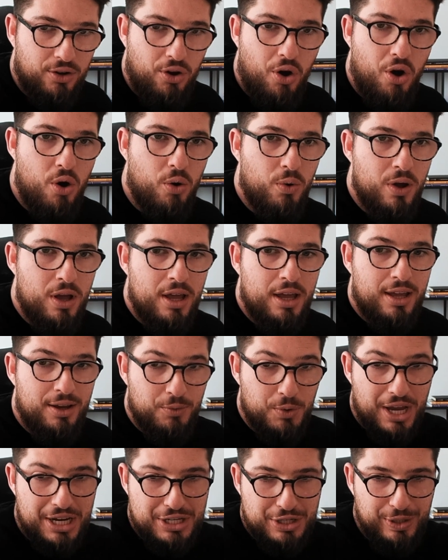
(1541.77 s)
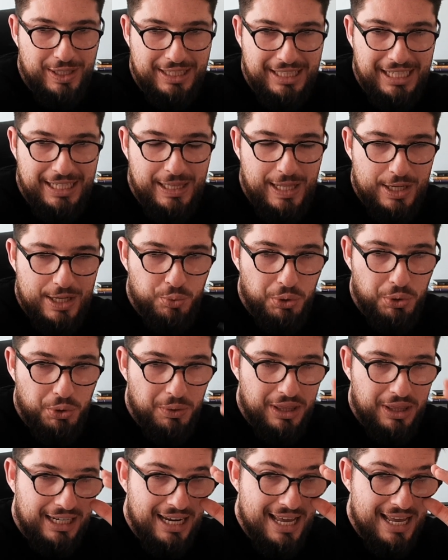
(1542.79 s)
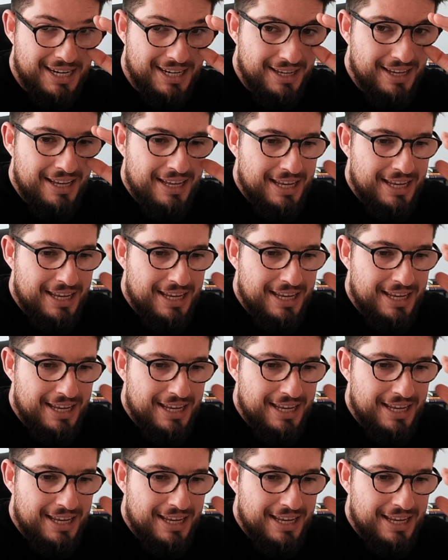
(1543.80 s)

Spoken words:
Oh, we actually did it last week with a client,